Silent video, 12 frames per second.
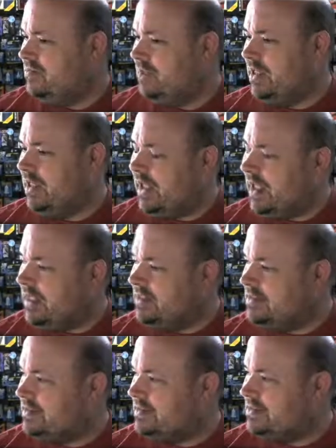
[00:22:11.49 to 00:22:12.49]
Mainly
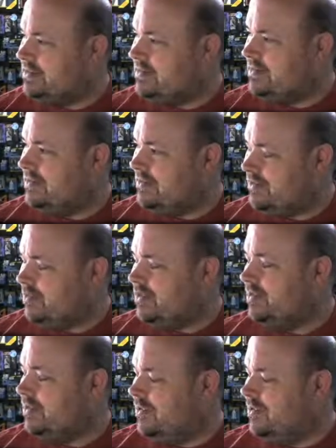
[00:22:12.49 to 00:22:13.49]
cats. I'm
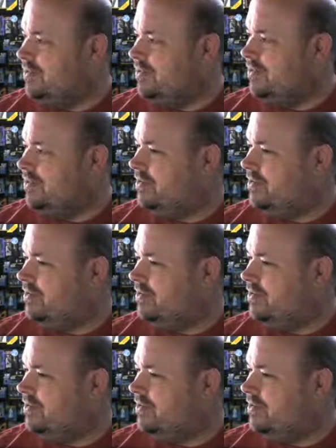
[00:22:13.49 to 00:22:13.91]
looking at you.